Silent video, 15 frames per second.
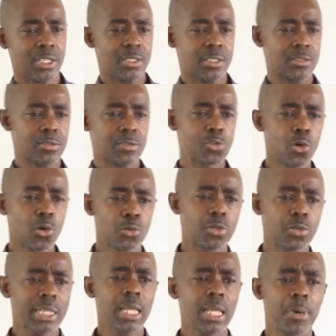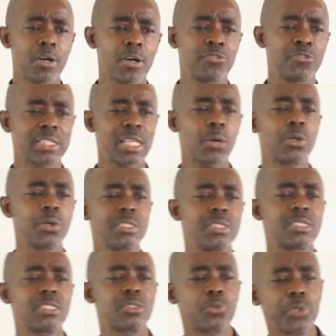So, talking about vector
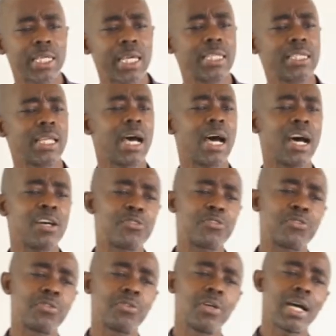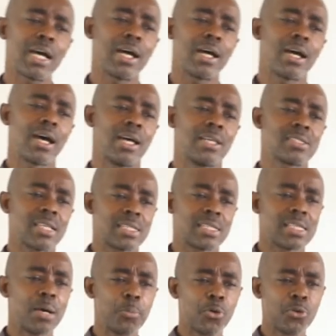quantities, we can have as
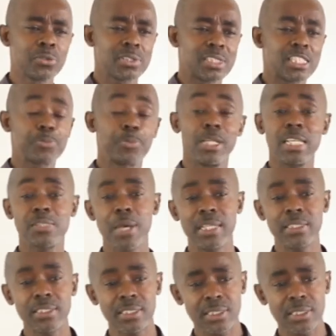examples displacement,